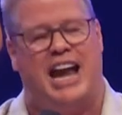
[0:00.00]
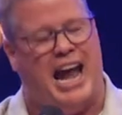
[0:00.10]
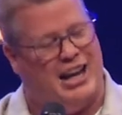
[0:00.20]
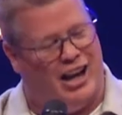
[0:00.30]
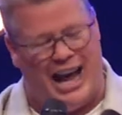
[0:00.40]

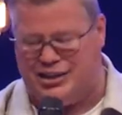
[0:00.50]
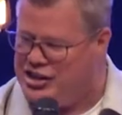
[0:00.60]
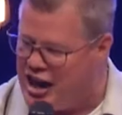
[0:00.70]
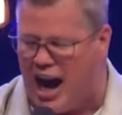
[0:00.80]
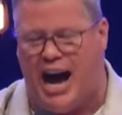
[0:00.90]
and
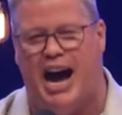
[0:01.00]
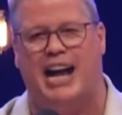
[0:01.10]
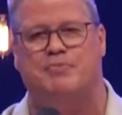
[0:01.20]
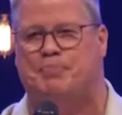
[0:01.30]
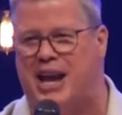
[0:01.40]
let
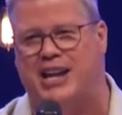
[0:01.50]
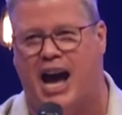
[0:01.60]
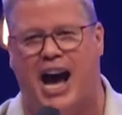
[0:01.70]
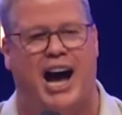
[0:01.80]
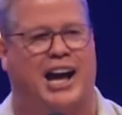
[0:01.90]
God be
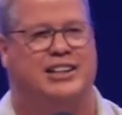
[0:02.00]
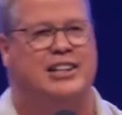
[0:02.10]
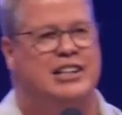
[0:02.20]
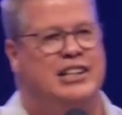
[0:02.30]
God.